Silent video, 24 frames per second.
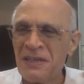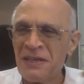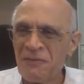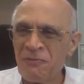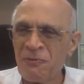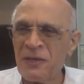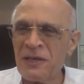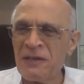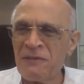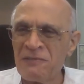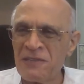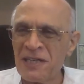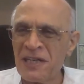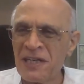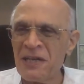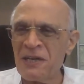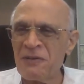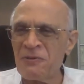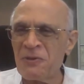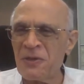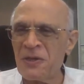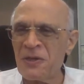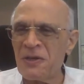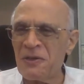Whenever I
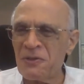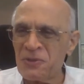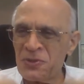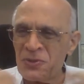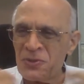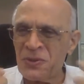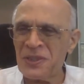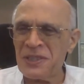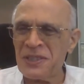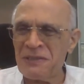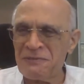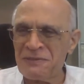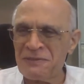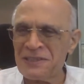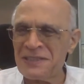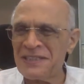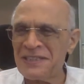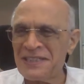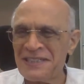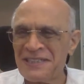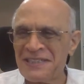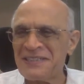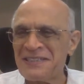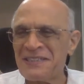want, you are never
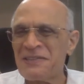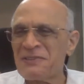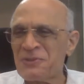there.